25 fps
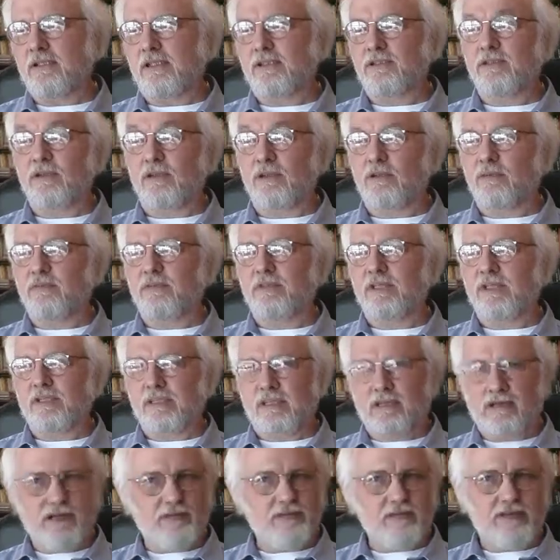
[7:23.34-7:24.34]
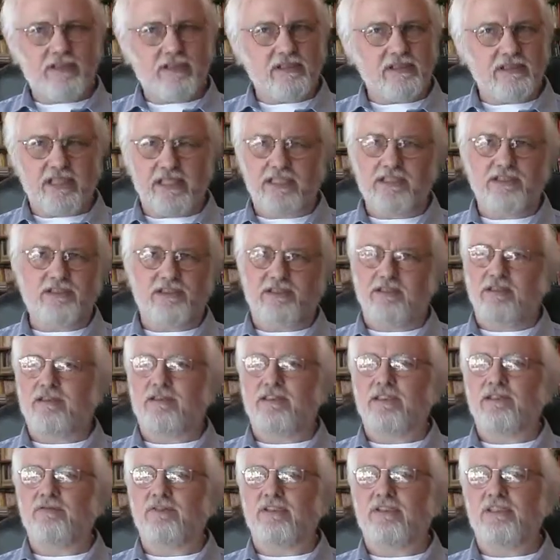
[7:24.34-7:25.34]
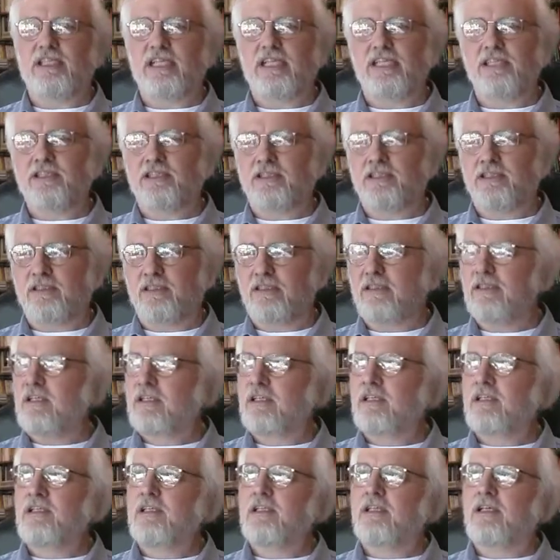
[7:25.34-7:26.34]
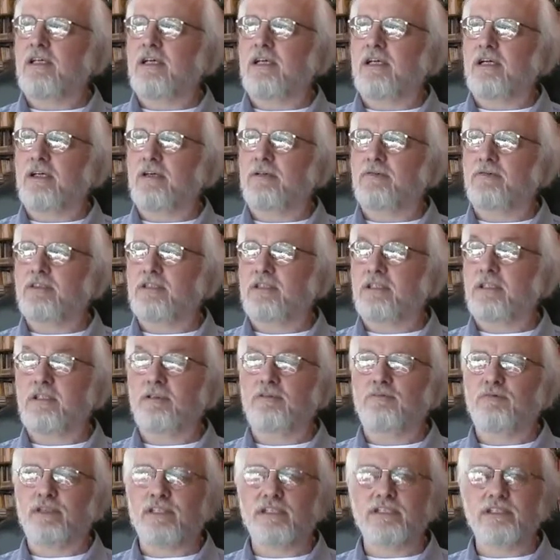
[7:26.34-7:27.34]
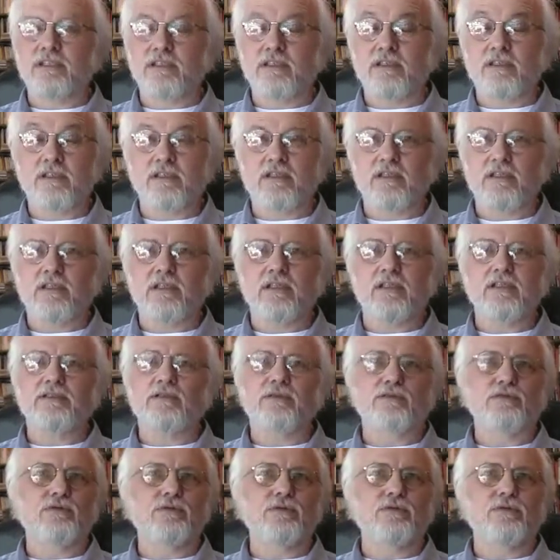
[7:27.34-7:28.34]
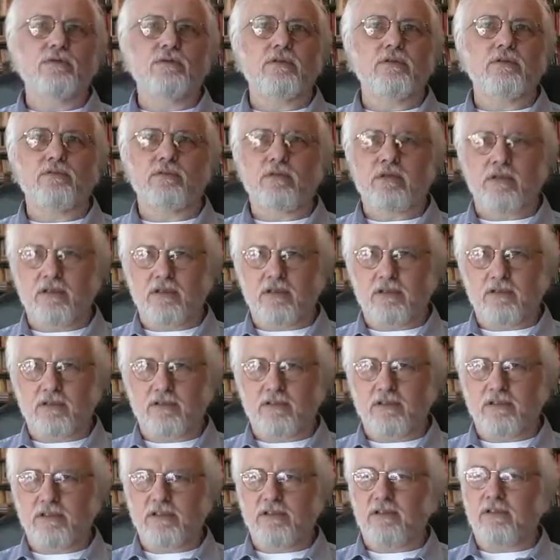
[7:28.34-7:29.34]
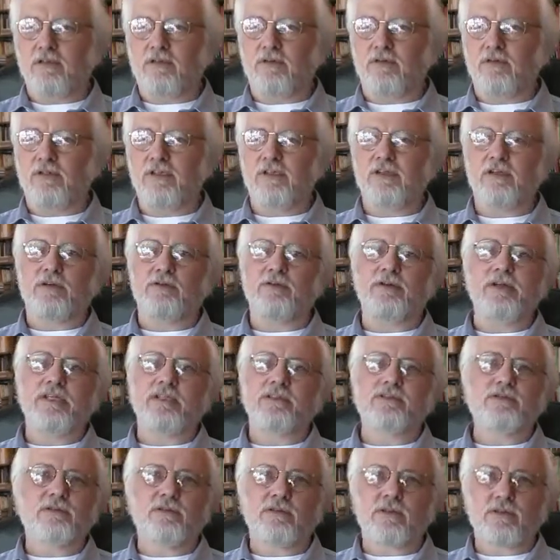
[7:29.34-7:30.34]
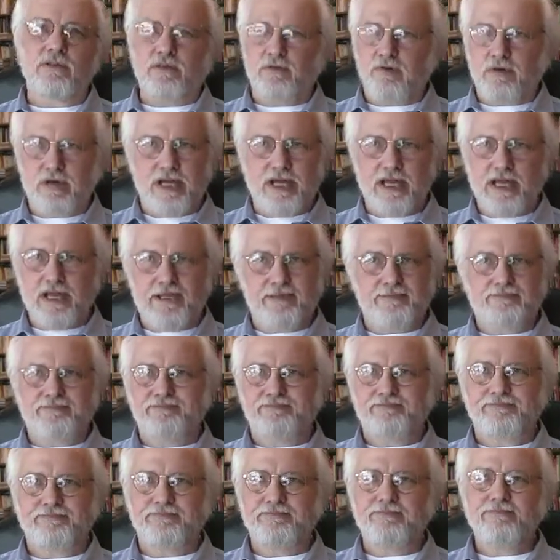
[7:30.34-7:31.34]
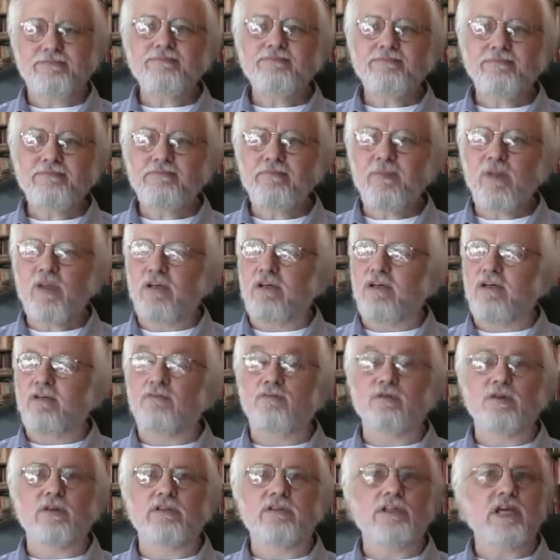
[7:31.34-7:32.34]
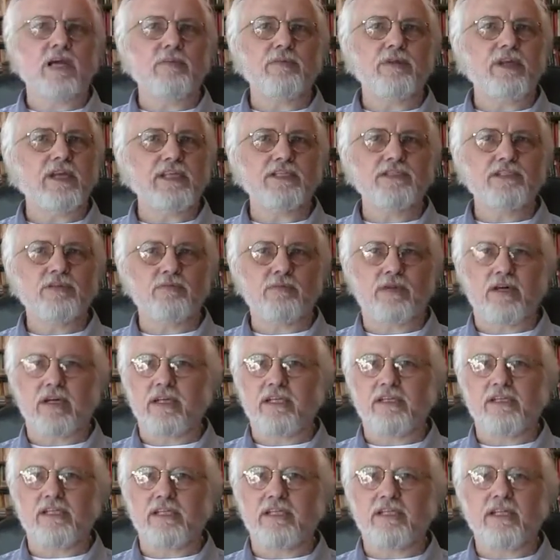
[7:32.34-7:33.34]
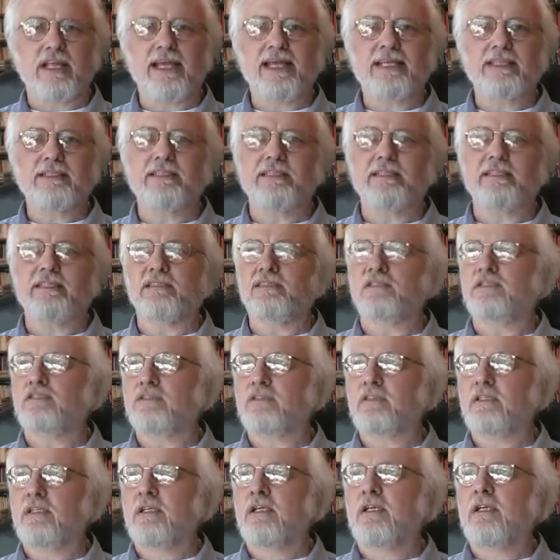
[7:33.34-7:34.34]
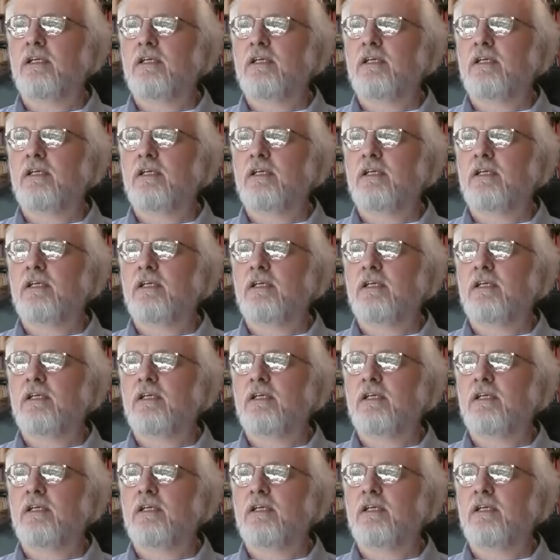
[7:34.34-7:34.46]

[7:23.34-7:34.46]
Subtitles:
They told him that there had been this ancient civilization which had risen to rule the world, and only the Greeks stood in the way of world domination by the Atlanteans.